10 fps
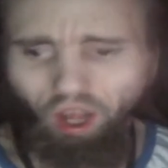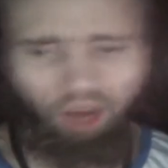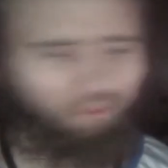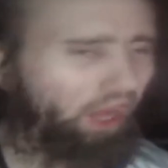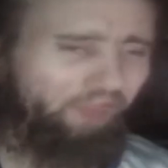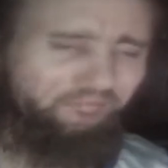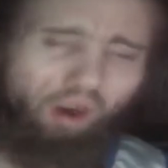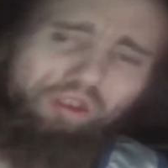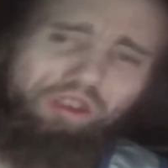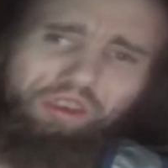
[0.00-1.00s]
I'm not
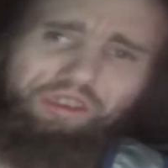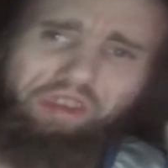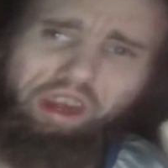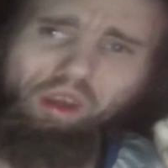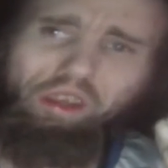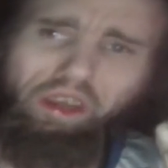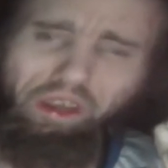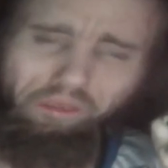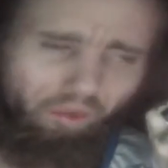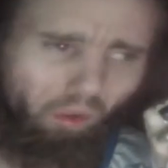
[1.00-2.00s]
posting shit on
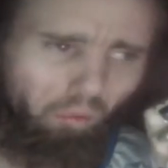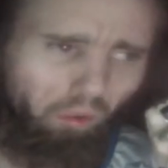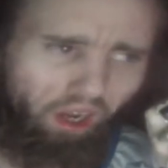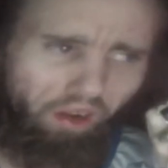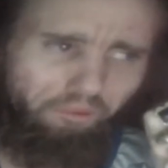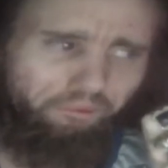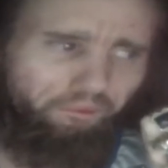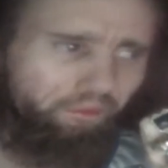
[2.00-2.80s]
Kick for a while.